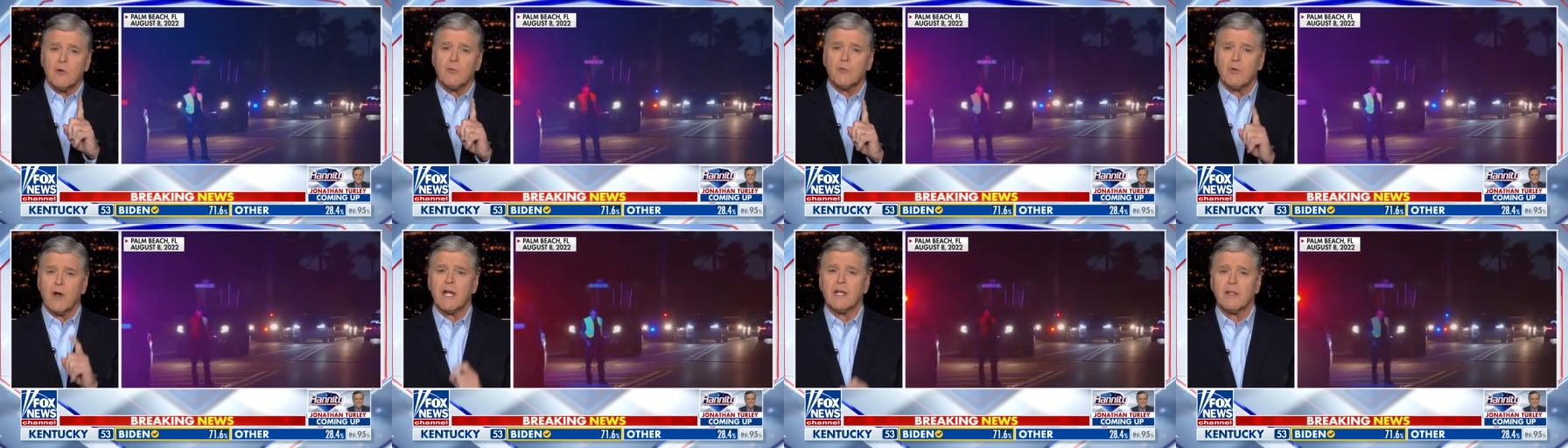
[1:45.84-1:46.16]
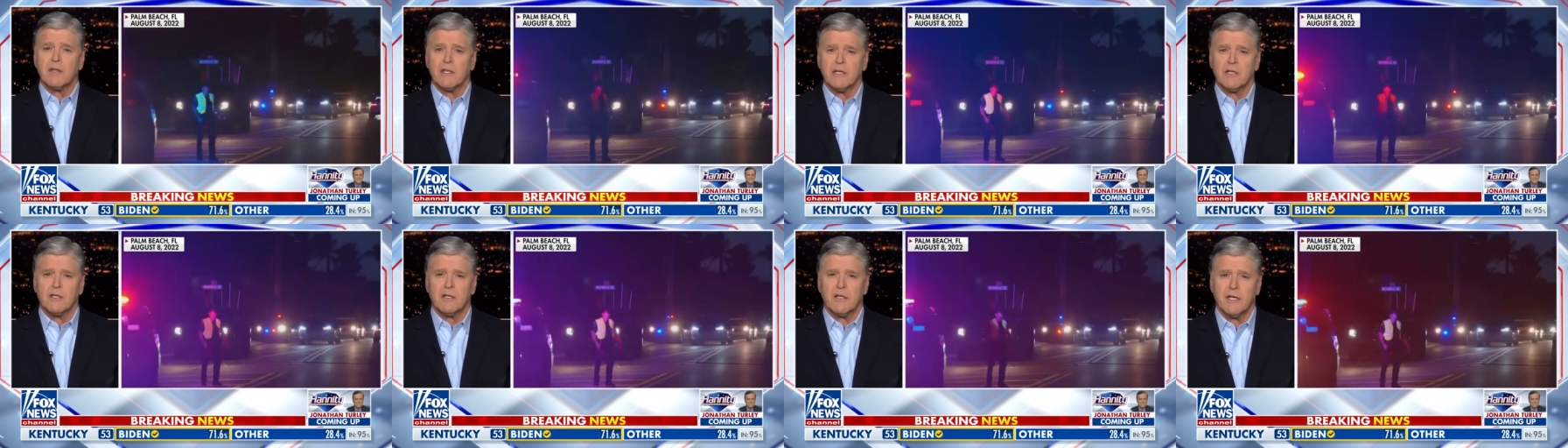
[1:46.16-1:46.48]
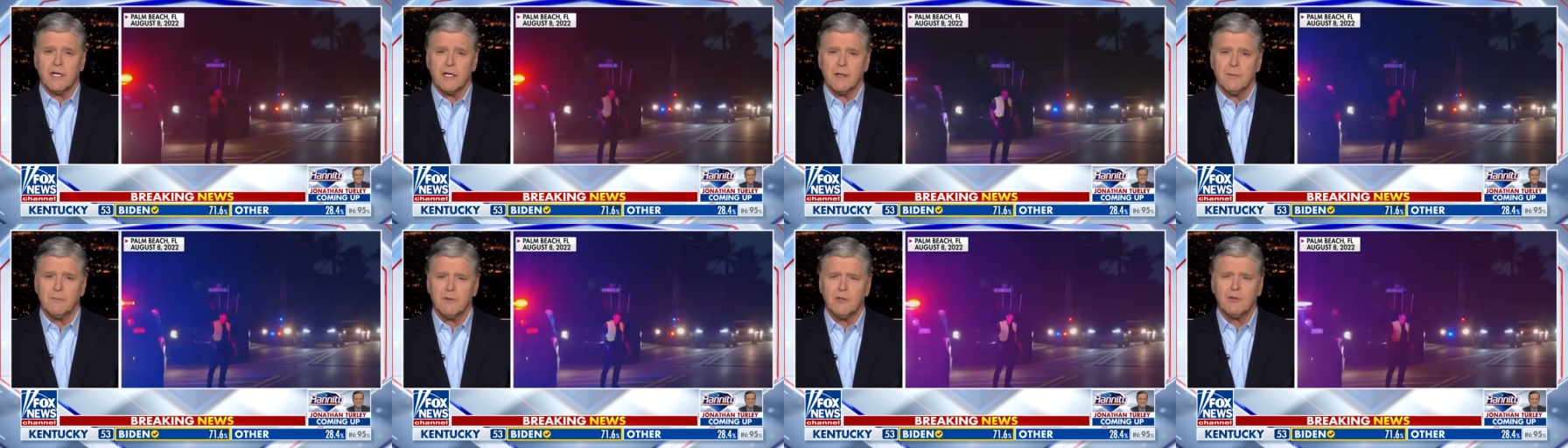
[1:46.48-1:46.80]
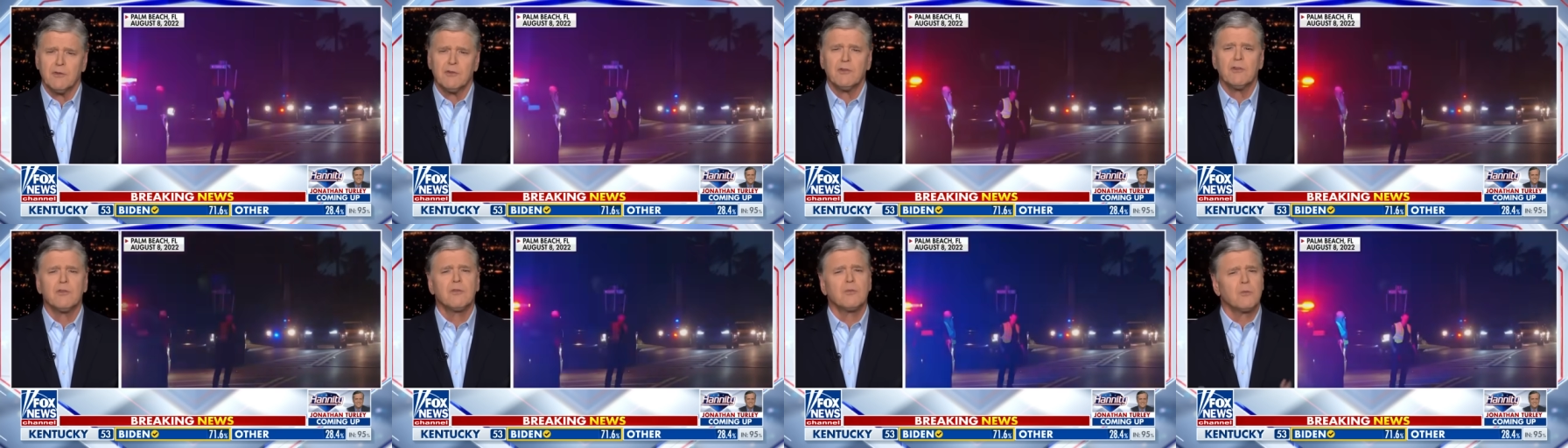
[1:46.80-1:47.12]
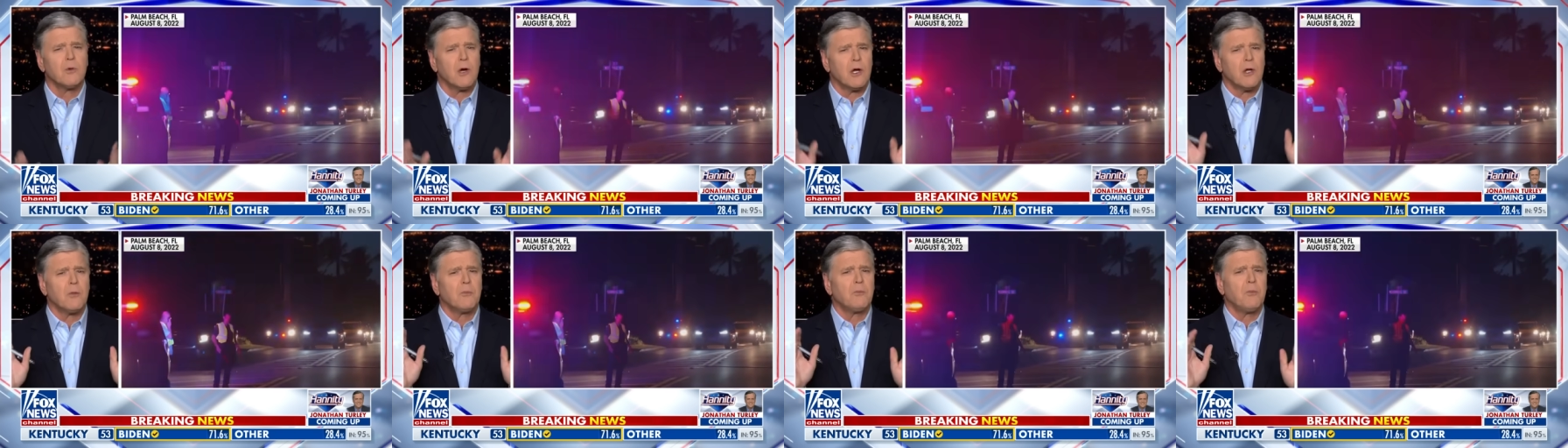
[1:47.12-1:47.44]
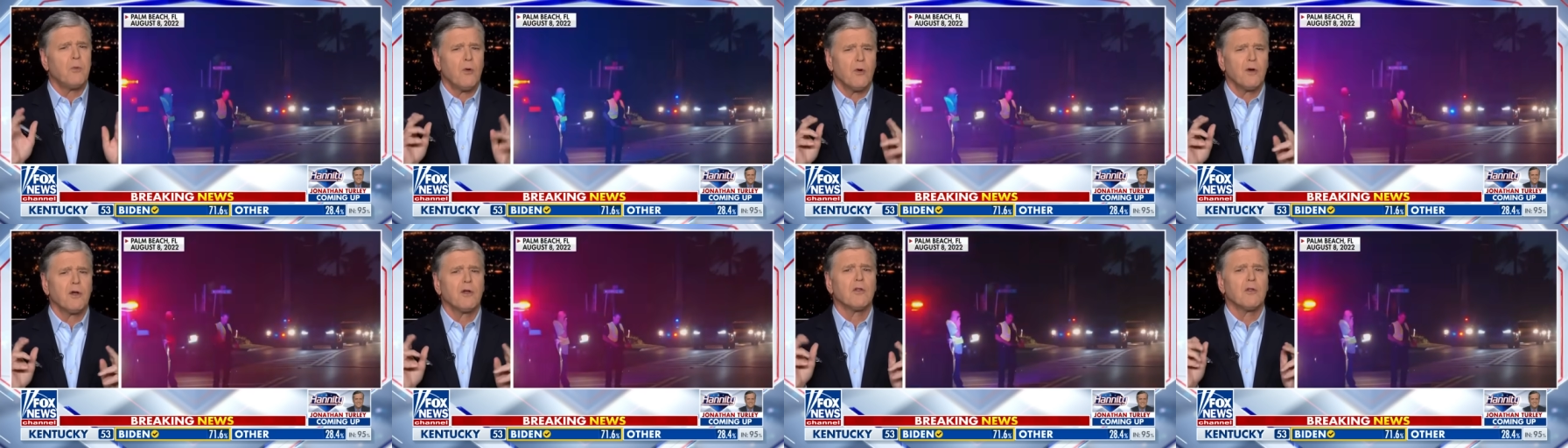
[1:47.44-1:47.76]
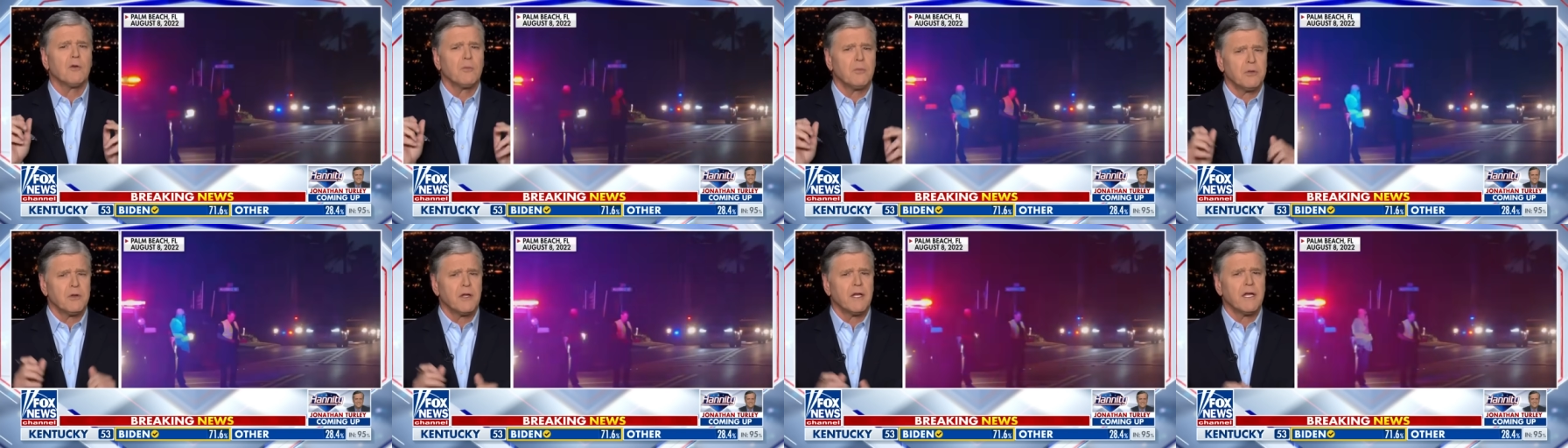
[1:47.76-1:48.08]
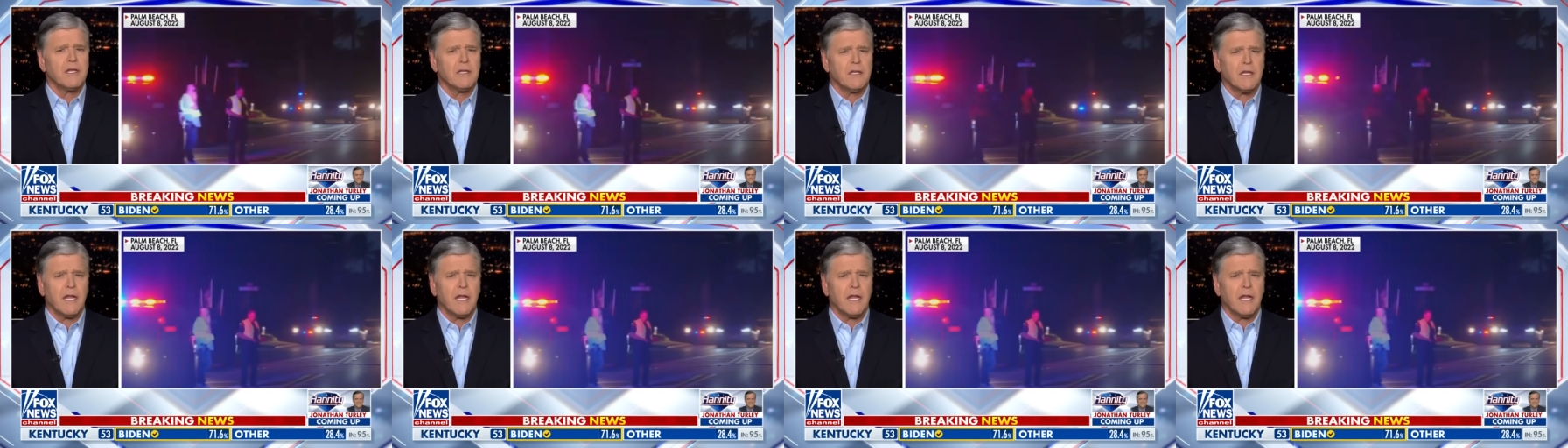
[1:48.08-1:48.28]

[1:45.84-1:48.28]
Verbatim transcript: to rightly claim this is, well, boilerplate